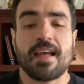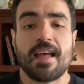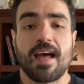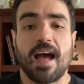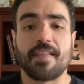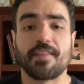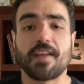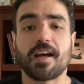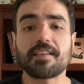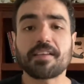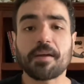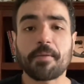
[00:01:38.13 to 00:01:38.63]

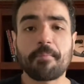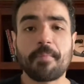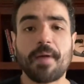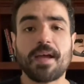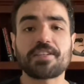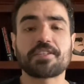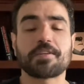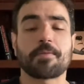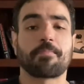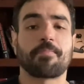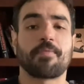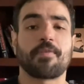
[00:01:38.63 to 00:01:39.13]
Another
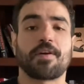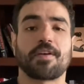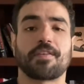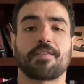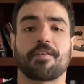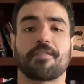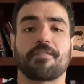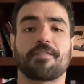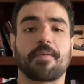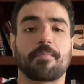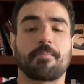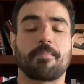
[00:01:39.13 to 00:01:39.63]
major point
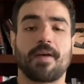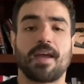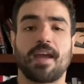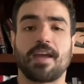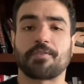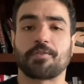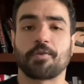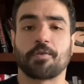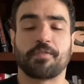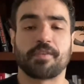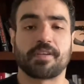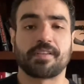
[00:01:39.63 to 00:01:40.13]
of
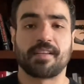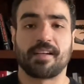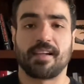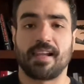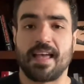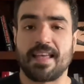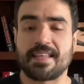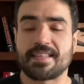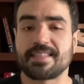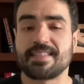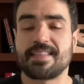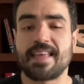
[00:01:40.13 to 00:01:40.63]
debate over the
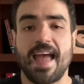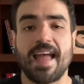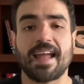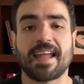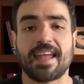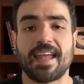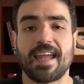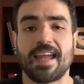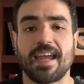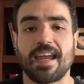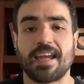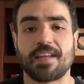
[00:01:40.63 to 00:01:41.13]
last
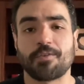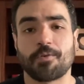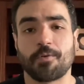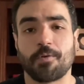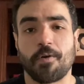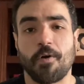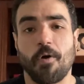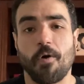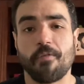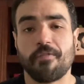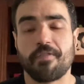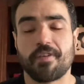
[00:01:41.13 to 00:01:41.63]
decade or
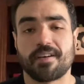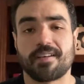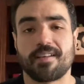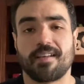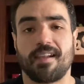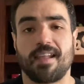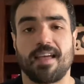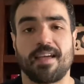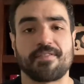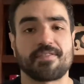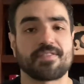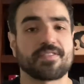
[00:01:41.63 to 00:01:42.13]
over the
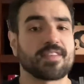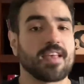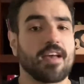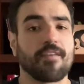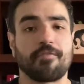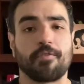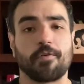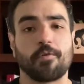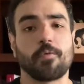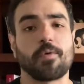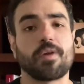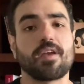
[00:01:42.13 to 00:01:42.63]
last
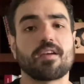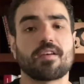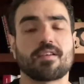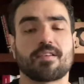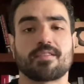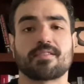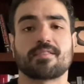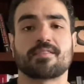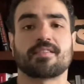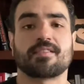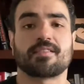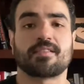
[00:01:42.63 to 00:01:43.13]
several
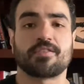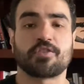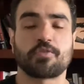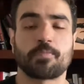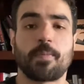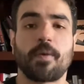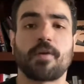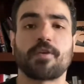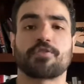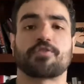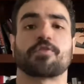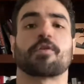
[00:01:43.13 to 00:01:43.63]
years in the
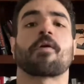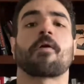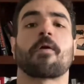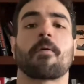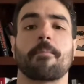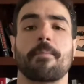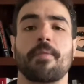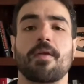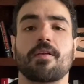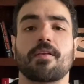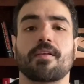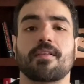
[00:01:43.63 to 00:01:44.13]
spiritual
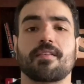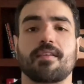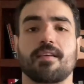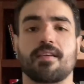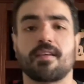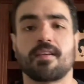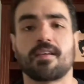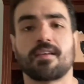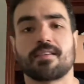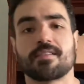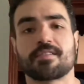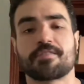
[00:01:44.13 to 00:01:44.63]

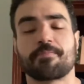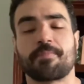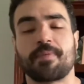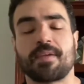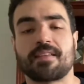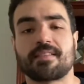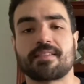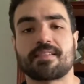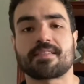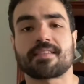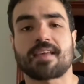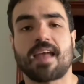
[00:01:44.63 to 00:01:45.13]
community is
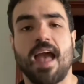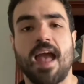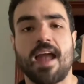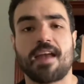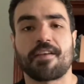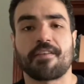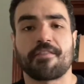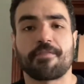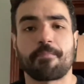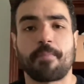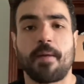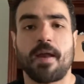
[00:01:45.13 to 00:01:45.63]
being this kind
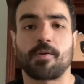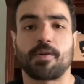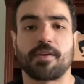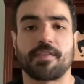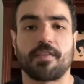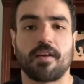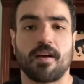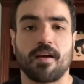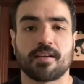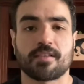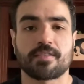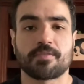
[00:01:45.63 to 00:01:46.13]
of
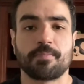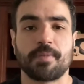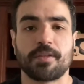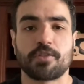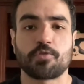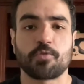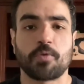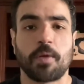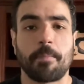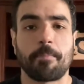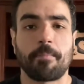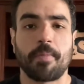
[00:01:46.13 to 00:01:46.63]
paradox
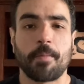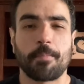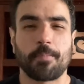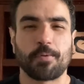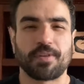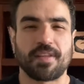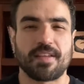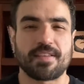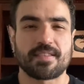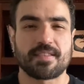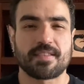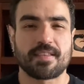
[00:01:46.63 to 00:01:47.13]
between people
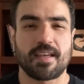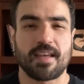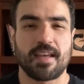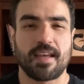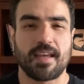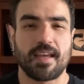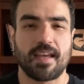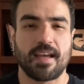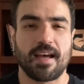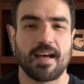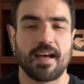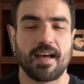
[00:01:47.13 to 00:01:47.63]
that
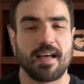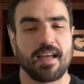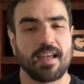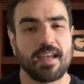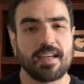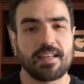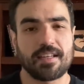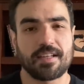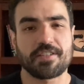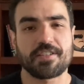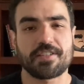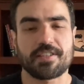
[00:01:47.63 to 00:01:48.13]
say
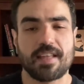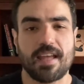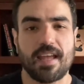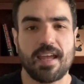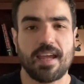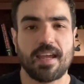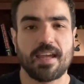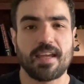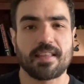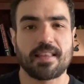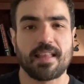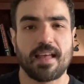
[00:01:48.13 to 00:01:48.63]
inner
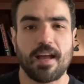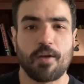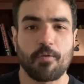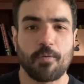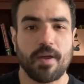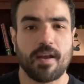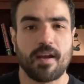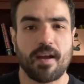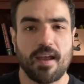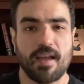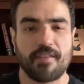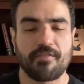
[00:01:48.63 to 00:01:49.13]
state, I'd
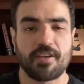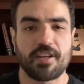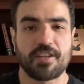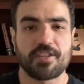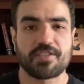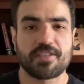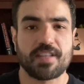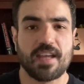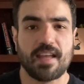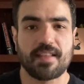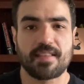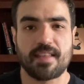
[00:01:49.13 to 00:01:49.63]
rather have inner
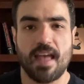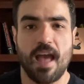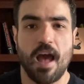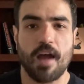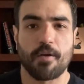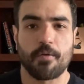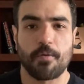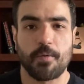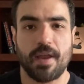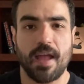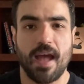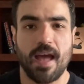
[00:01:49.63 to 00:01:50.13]
state than
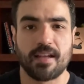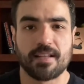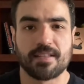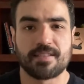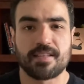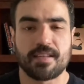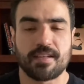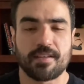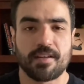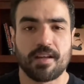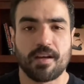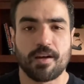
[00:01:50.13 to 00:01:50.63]
outer
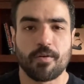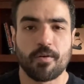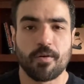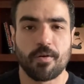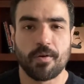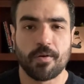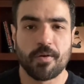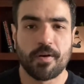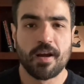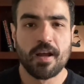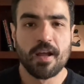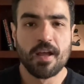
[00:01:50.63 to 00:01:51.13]
reality,
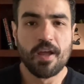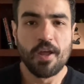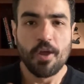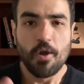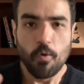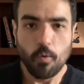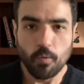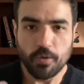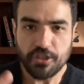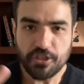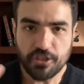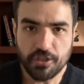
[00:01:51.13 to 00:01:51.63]
or
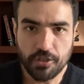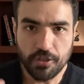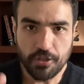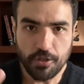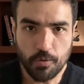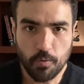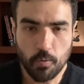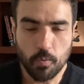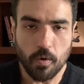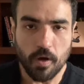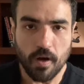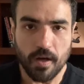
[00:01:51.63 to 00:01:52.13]
which do
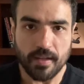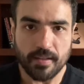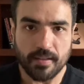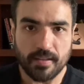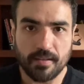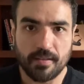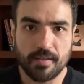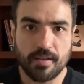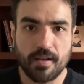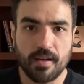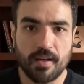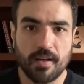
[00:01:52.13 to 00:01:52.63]
you want?
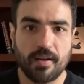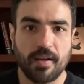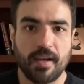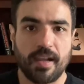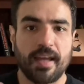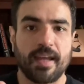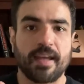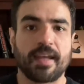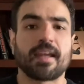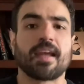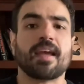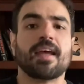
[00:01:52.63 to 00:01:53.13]

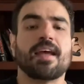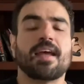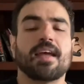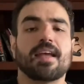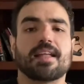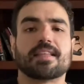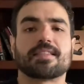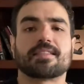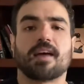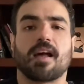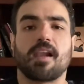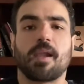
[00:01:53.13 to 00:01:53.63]
Like
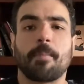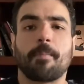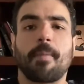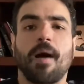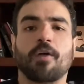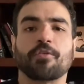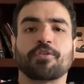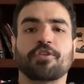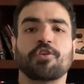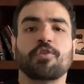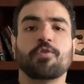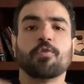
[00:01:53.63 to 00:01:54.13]
it's all
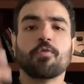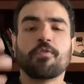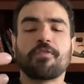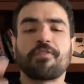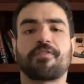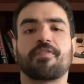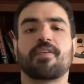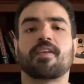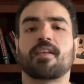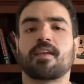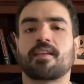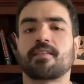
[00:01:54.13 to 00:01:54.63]
about you
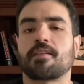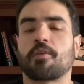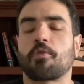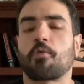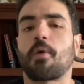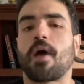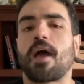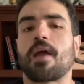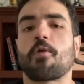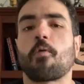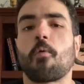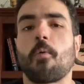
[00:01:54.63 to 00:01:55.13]
feeling the
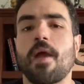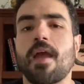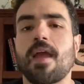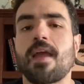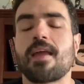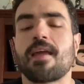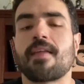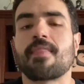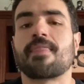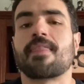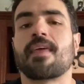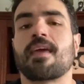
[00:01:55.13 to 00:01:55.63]
right
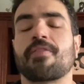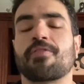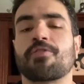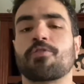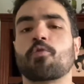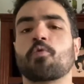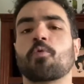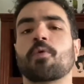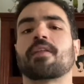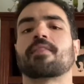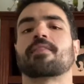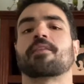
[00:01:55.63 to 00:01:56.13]
way and then
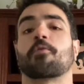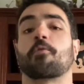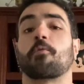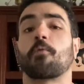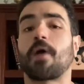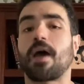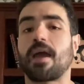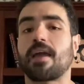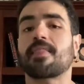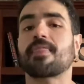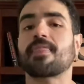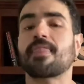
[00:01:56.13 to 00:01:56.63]
doing the
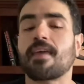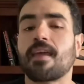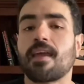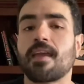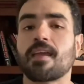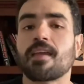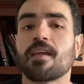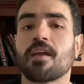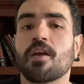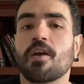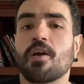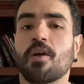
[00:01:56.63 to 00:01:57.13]
right
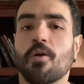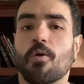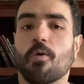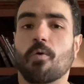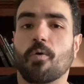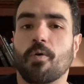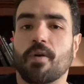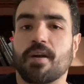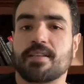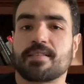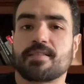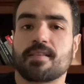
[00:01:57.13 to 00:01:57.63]
thing,
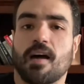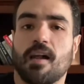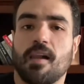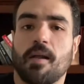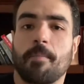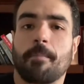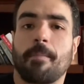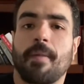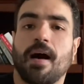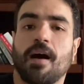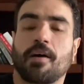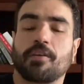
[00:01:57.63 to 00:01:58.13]
or it's all
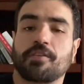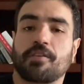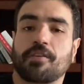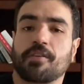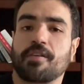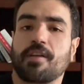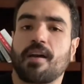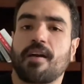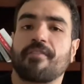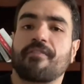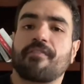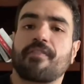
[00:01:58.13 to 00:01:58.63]
about you're
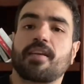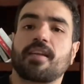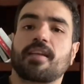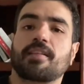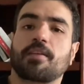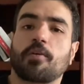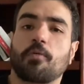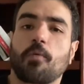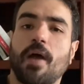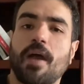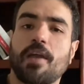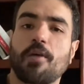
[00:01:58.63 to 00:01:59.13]
not feeling
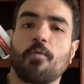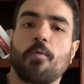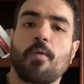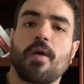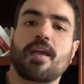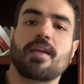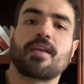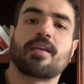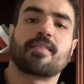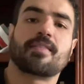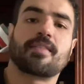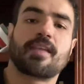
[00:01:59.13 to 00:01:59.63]
the right
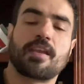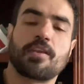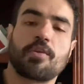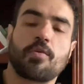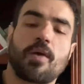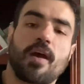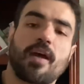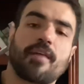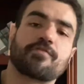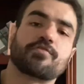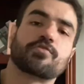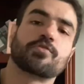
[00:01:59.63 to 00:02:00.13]
way and then you
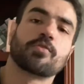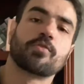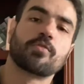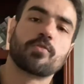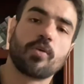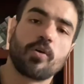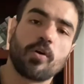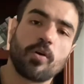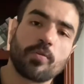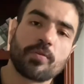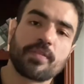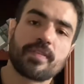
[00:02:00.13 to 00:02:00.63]
have to
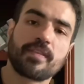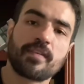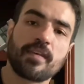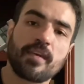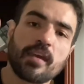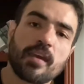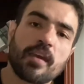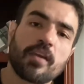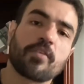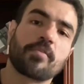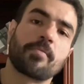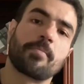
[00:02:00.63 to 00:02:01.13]
go
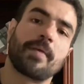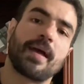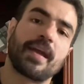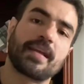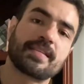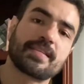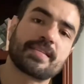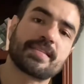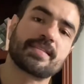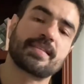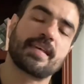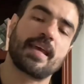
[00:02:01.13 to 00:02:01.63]
think your
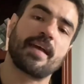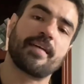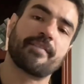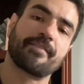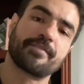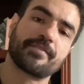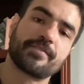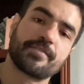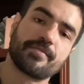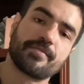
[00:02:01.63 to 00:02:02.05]
mindset